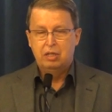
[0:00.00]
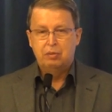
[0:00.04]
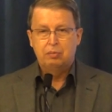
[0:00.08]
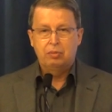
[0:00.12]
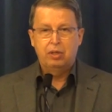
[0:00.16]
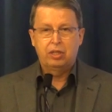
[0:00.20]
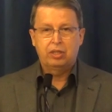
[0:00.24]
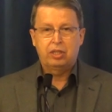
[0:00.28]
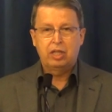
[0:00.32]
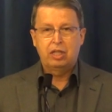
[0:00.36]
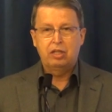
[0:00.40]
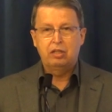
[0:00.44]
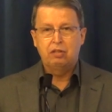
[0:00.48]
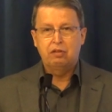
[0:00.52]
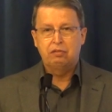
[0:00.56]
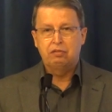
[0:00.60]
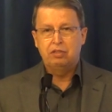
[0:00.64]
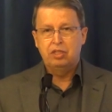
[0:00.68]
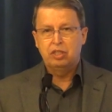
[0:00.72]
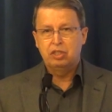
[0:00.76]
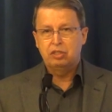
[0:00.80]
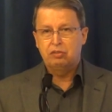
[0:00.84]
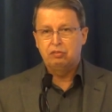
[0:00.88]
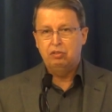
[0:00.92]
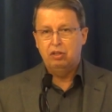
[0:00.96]
But in
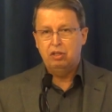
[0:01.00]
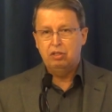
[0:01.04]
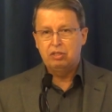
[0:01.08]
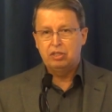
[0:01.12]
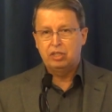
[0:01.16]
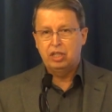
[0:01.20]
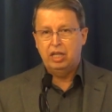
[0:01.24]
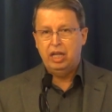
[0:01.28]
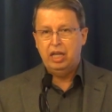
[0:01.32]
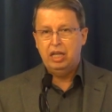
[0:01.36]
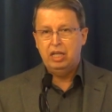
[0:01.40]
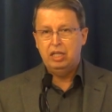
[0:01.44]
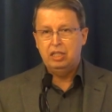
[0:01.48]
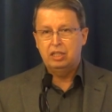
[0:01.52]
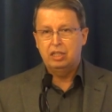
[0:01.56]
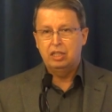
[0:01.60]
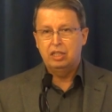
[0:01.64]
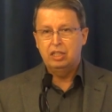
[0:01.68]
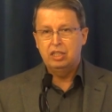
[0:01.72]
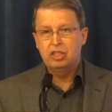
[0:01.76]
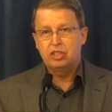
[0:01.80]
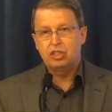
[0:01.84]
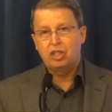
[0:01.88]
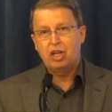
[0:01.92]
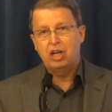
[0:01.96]
this verse 8,
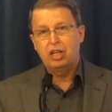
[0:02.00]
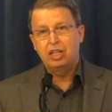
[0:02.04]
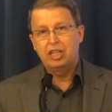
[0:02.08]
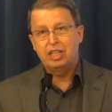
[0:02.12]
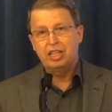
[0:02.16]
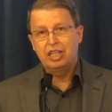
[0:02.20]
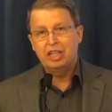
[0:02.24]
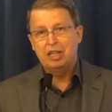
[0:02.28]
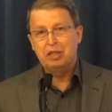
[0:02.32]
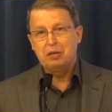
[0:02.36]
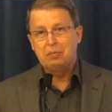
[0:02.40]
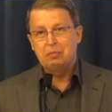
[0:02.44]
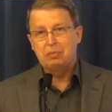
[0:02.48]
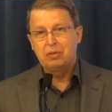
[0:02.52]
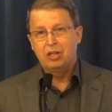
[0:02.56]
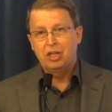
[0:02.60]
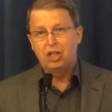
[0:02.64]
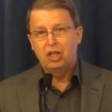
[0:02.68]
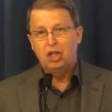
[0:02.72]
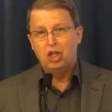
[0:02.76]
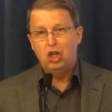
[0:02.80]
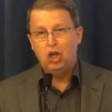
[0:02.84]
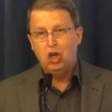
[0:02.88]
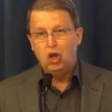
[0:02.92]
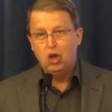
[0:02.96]
he's calling him
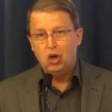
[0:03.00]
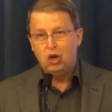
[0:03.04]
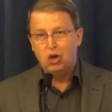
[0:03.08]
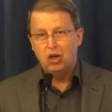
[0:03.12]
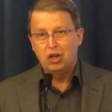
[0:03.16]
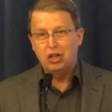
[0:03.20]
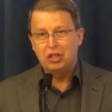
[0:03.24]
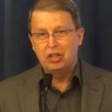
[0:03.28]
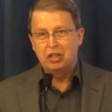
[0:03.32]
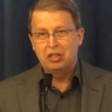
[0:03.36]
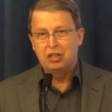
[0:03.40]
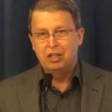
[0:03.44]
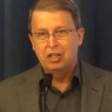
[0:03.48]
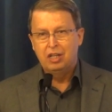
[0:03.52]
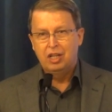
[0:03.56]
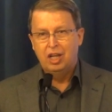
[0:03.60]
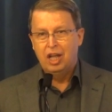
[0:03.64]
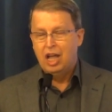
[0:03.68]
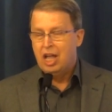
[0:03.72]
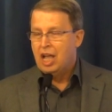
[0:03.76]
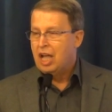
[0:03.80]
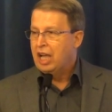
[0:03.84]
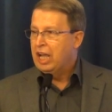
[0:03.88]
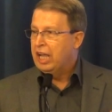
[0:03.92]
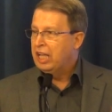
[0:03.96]
Lord.
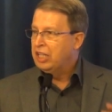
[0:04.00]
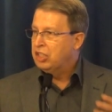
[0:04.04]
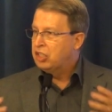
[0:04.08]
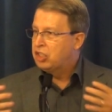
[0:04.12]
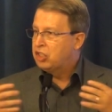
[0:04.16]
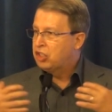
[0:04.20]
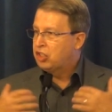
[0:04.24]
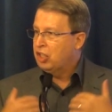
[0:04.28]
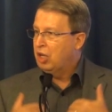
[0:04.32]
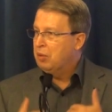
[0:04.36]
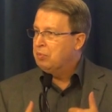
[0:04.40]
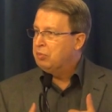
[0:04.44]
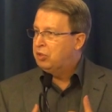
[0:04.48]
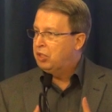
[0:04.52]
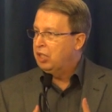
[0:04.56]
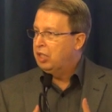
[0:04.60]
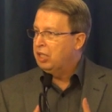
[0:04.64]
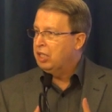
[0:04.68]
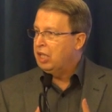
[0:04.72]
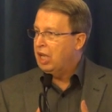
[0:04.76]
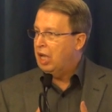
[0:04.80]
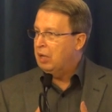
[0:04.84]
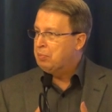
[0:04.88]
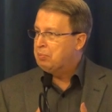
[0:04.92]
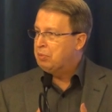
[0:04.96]
And
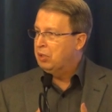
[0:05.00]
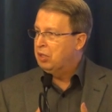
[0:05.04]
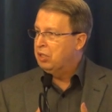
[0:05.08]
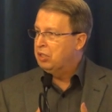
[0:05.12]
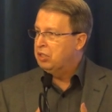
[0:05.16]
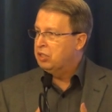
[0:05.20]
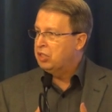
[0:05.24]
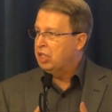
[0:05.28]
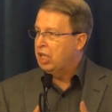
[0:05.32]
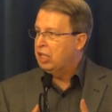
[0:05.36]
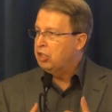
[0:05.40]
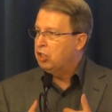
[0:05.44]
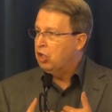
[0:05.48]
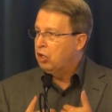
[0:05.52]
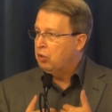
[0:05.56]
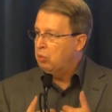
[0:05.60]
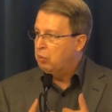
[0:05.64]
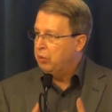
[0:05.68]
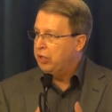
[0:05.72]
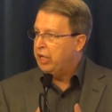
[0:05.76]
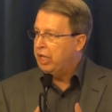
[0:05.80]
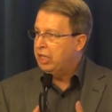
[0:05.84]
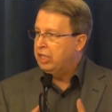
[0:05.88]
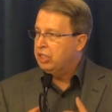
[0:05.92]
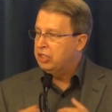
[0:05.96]
something happens in the
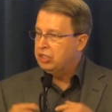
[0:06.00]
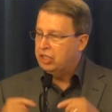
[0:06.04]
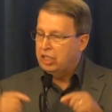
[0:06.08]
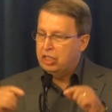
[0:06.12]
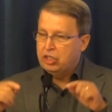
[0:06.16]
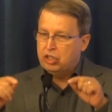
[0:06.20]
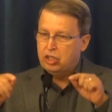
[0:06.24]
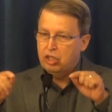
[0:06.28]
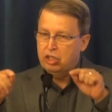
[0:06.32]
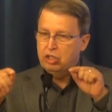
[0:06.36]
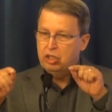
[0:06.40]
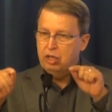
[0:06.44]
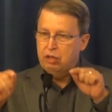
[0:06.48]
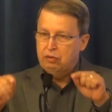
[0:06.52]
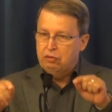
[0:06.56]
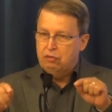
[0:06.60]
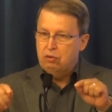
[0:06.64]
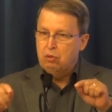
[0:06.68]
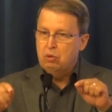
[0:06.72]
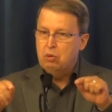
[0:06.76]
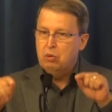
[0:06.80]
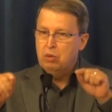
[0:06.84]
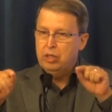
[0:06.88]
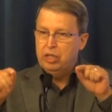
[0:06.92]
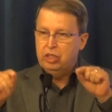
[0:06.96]
realization of
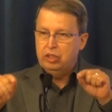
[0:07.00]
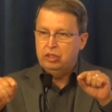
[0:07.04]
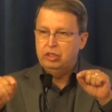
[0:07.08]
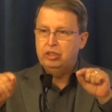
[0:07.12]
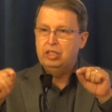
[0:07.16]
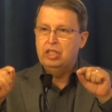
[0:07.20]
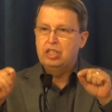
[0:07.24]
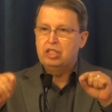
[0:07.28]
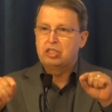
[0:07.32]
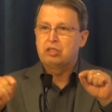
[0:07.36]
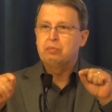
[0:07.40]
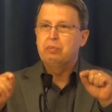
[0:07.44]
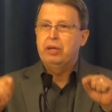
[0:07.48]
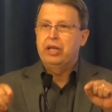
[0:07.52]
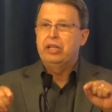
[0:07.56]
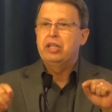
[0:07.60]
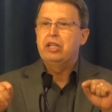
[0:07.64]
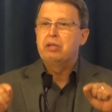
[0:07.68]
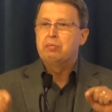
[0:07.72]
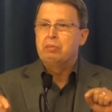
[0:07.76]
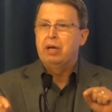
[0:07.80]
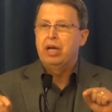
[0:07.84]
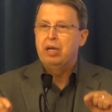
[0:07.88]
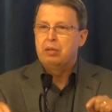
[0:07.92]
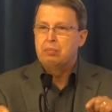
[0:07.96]
who is this man
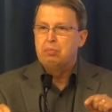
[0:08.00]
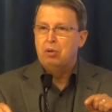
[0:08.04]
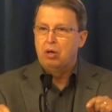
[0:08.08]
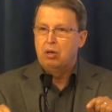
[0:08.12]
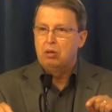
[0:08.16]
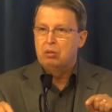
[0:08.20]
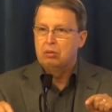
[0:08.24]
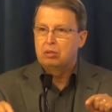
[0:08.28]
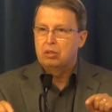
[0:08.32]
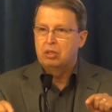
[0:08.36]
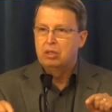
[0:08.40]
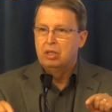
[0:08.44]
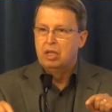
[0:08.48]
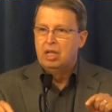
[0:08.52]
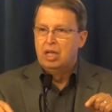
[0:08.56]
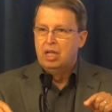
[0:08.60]
in my boat.